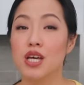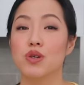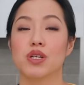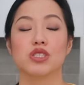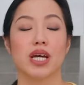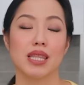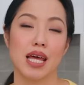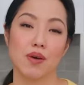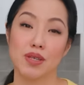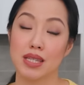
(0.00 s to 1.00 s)
you can check that
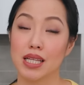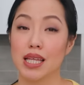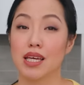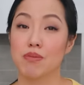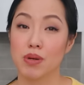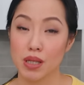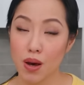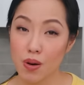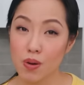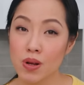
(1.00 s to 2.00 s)
out in the link
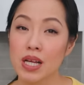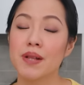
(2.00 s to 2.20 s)
below.